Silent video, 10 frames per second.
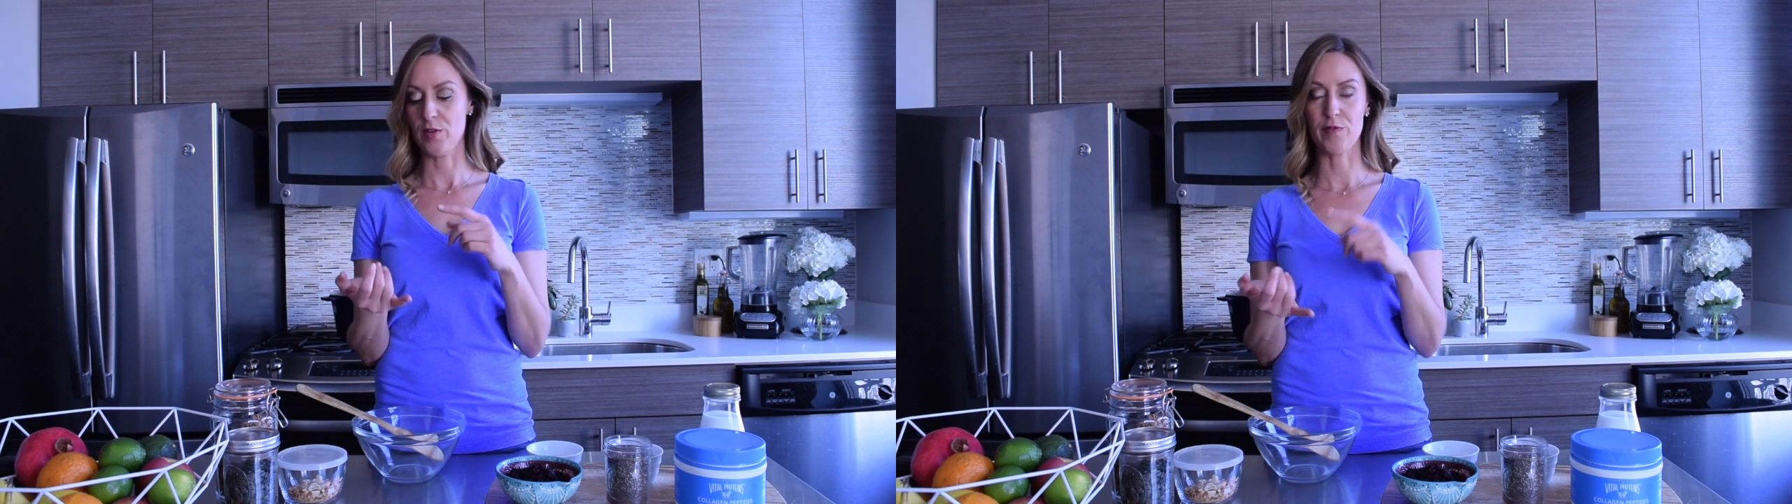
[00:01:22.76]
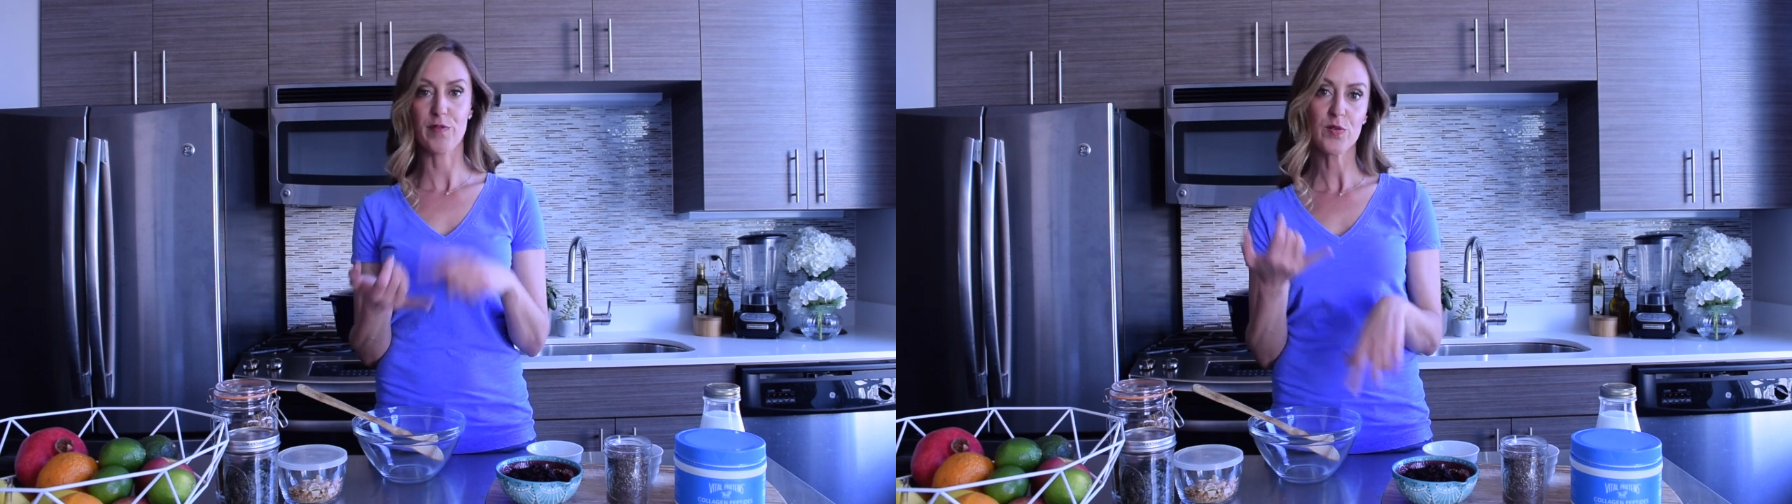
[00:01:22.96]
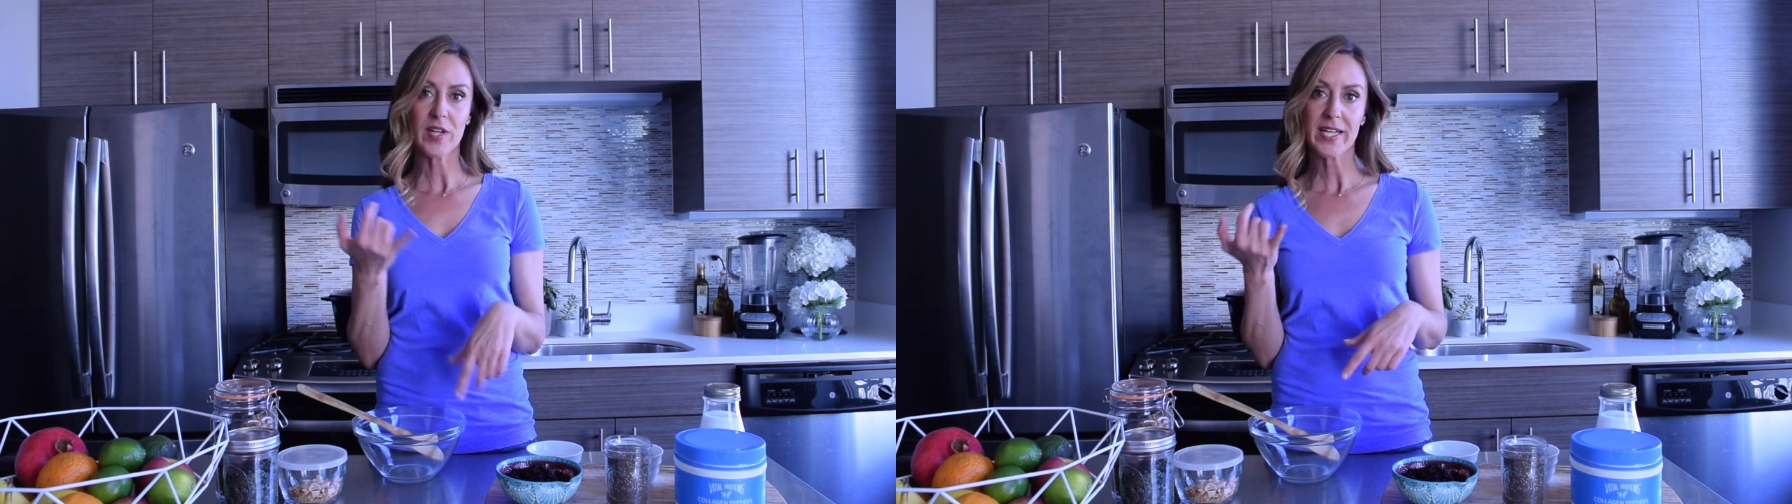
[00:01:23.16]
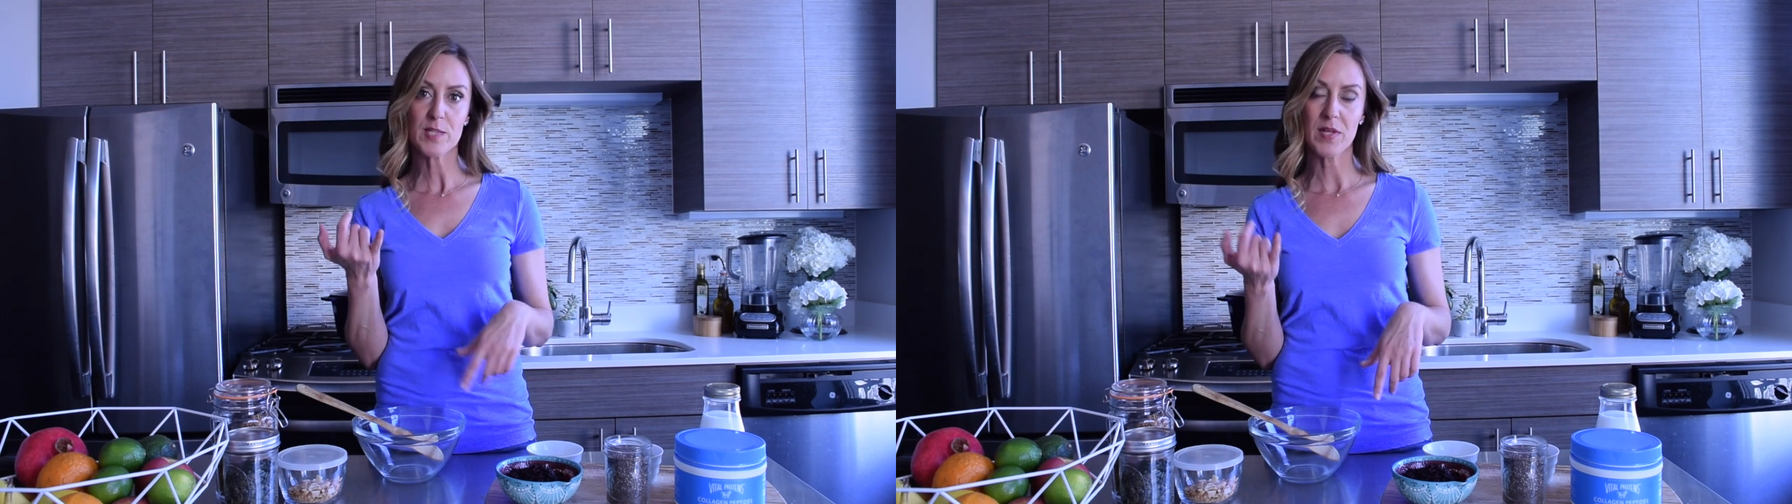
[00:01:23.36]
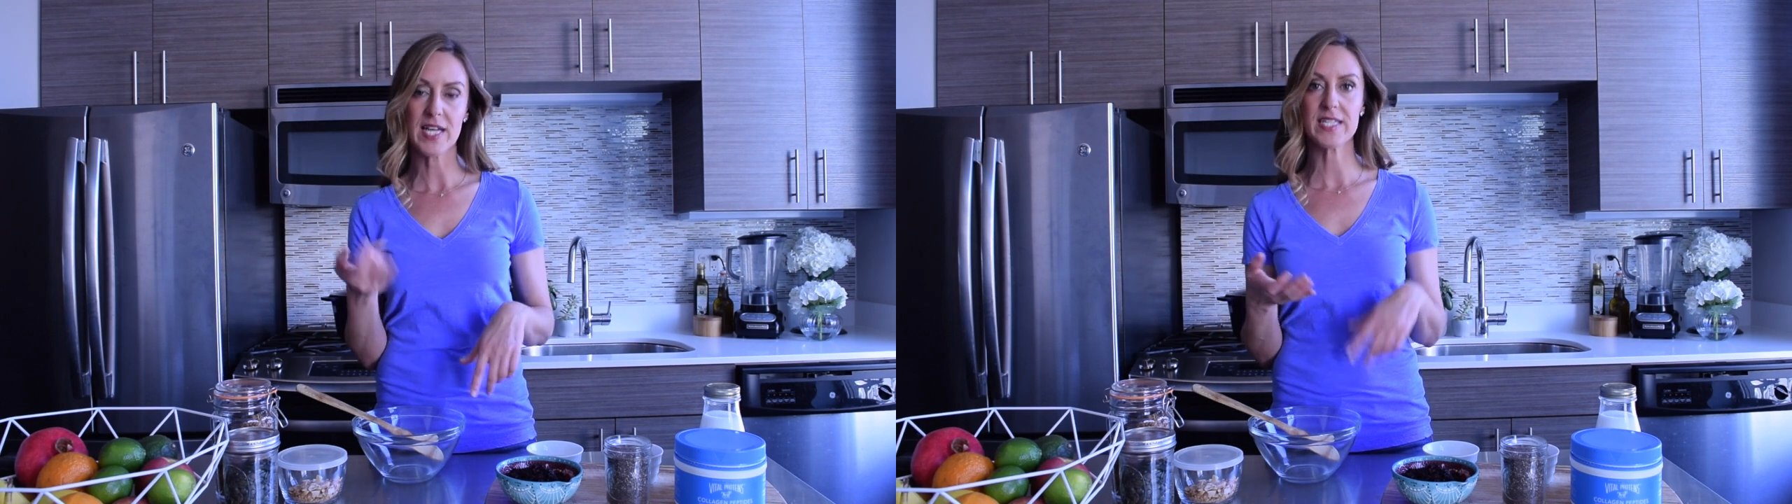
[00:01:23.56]
the fruit that
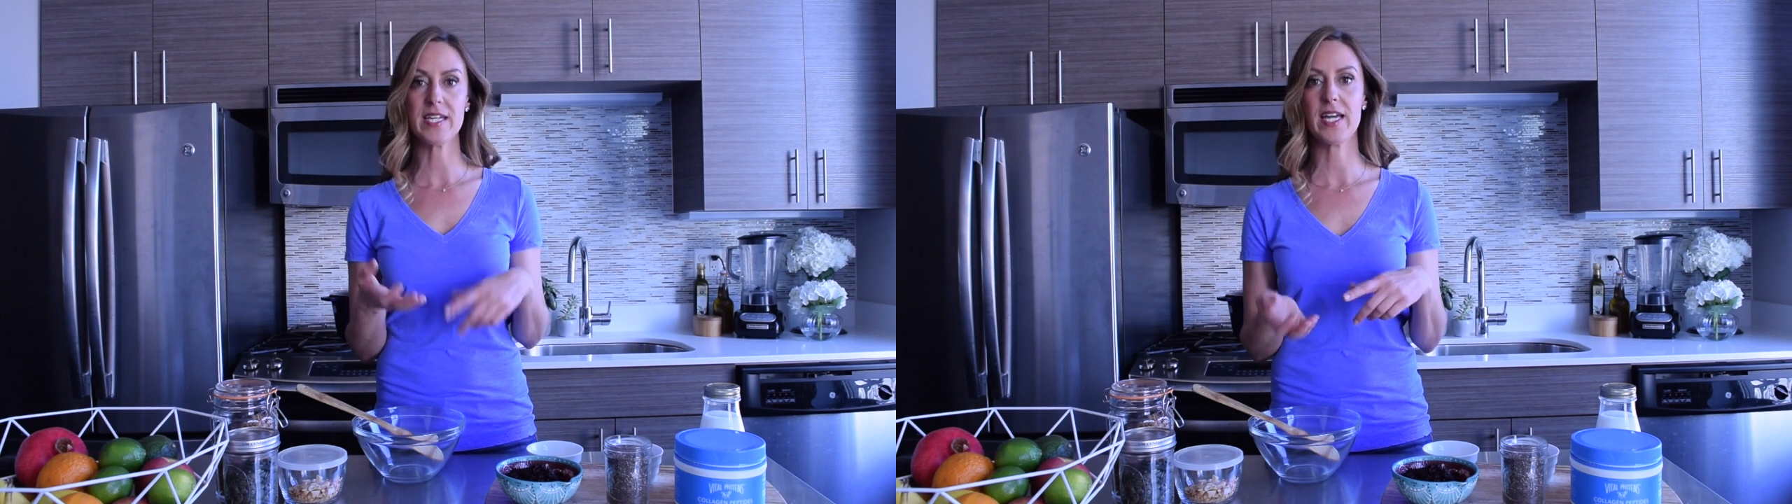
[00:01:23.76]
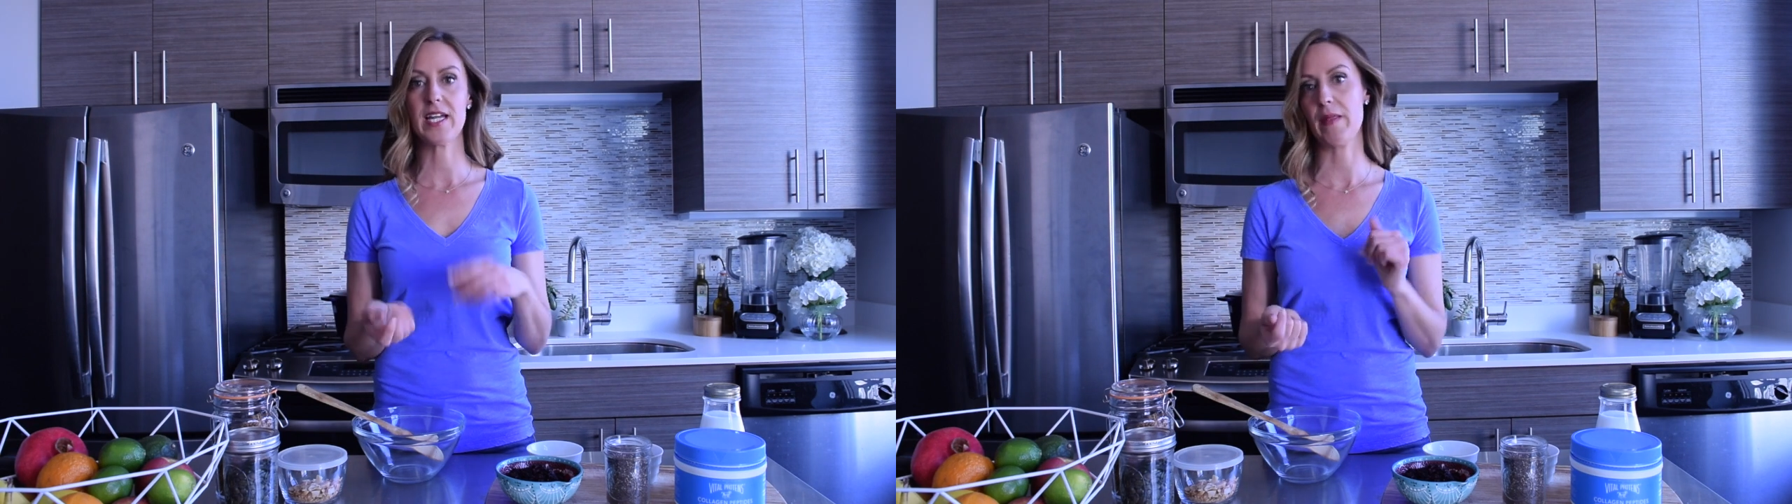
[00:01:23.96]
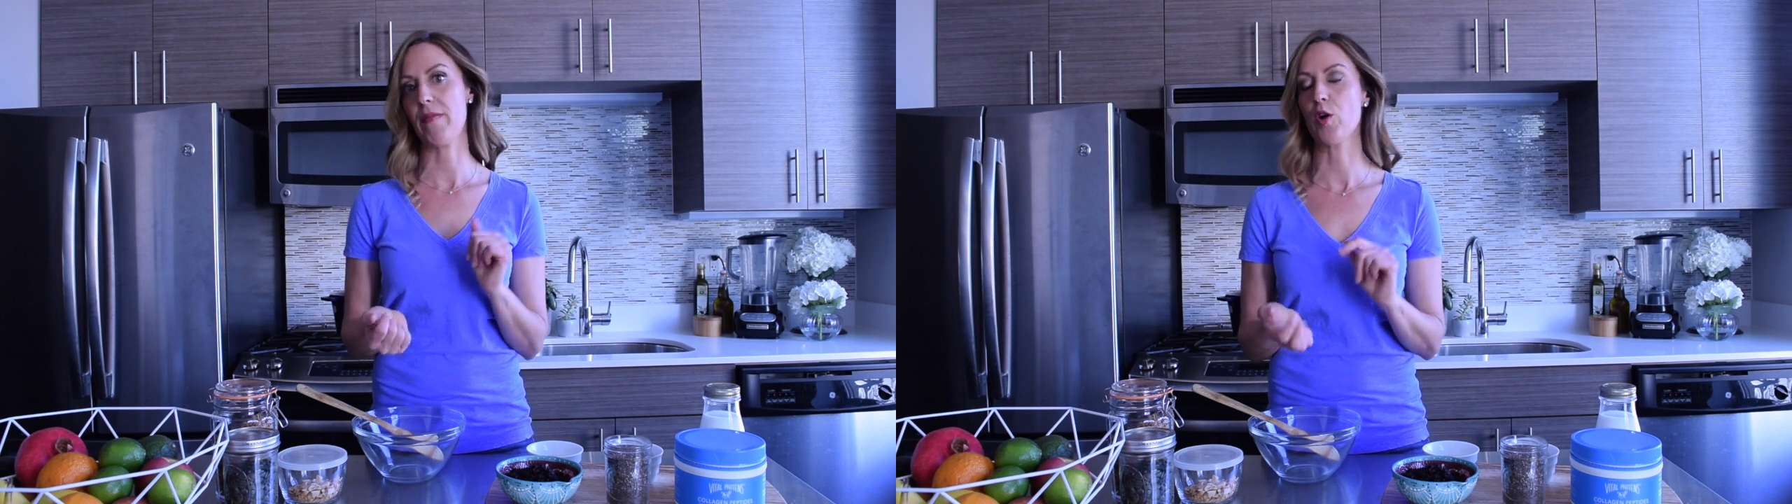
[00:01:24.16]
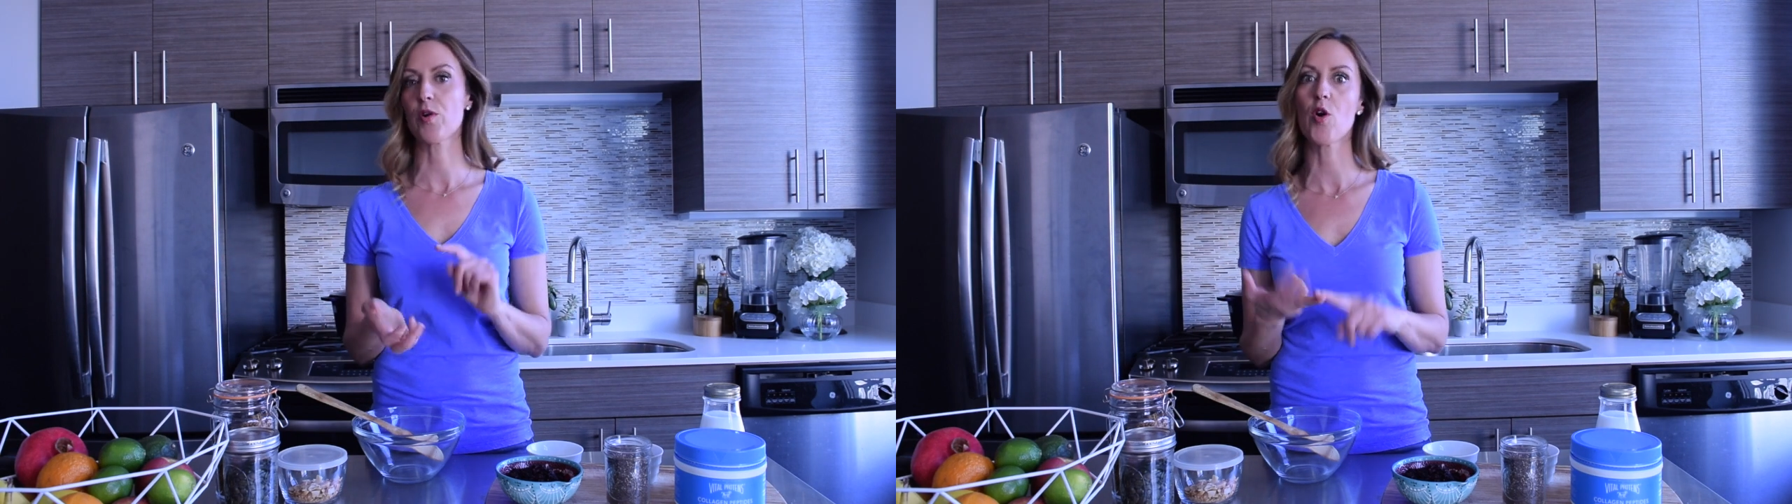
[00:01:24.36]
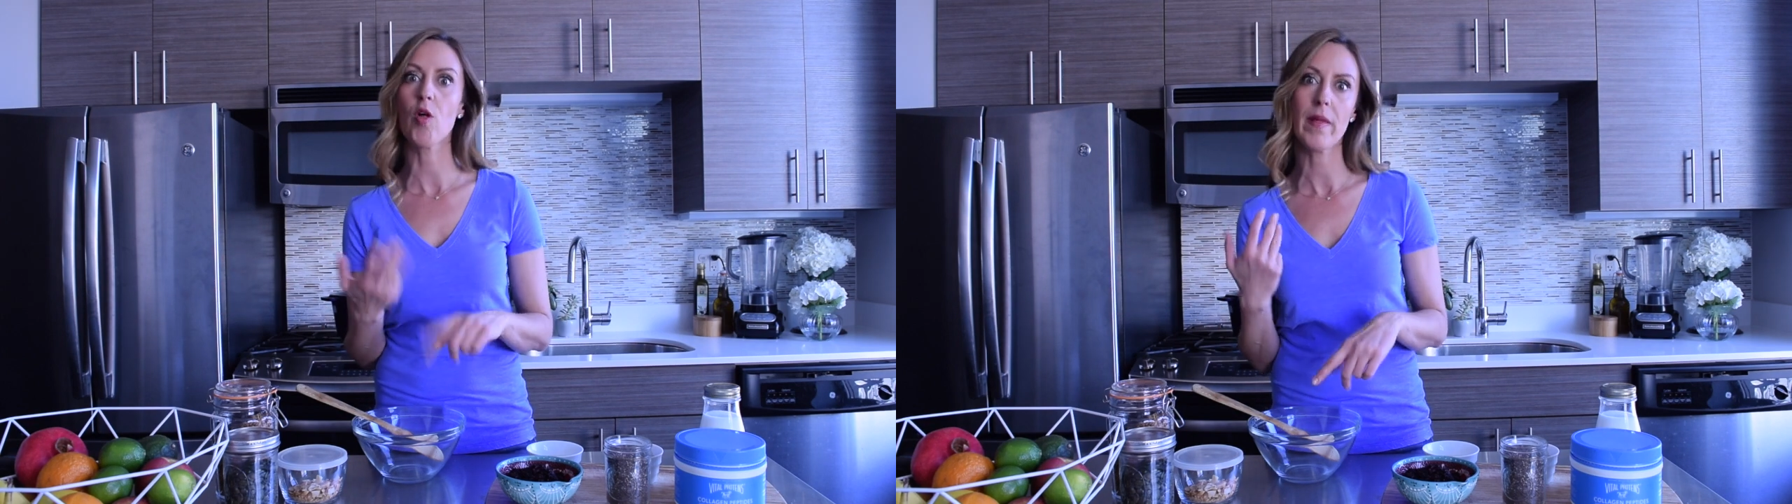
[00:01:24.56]
gets blended and then the
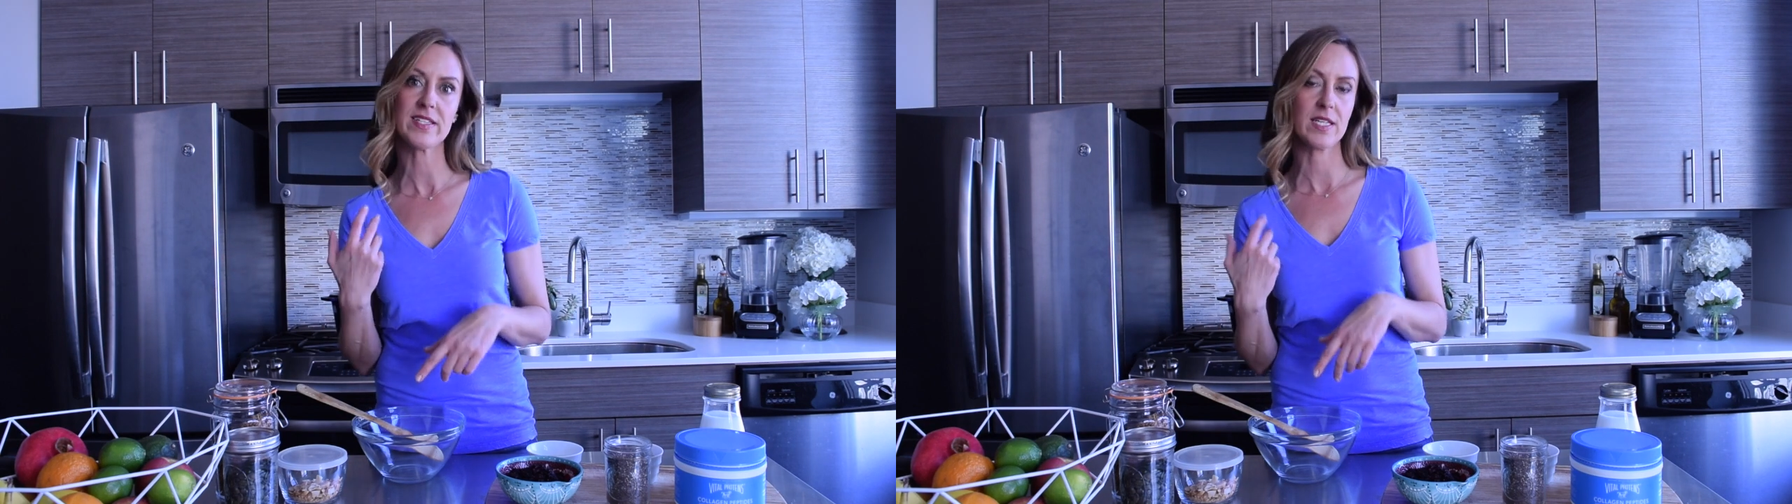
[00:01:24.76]
granola that's